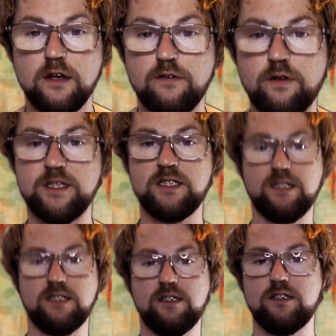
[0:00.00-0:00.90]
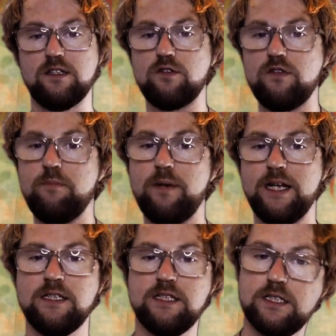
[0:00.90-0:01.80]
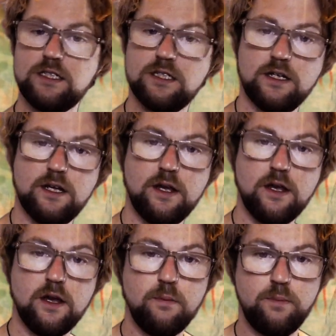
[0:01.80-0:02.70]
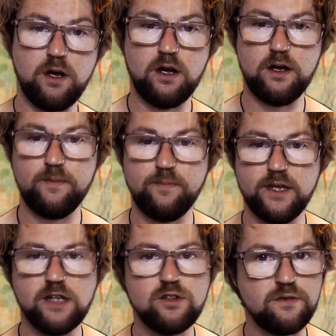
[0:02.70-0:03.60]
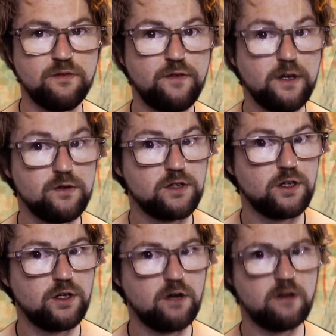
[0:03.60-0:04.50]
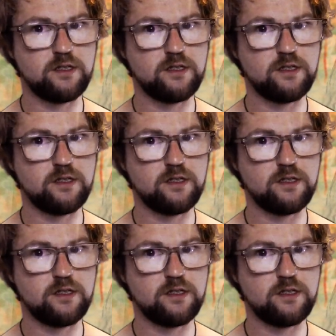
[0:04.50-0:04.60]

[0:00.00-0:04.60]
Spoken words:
From this distance, it's already blended, but it doesn't feel secure on the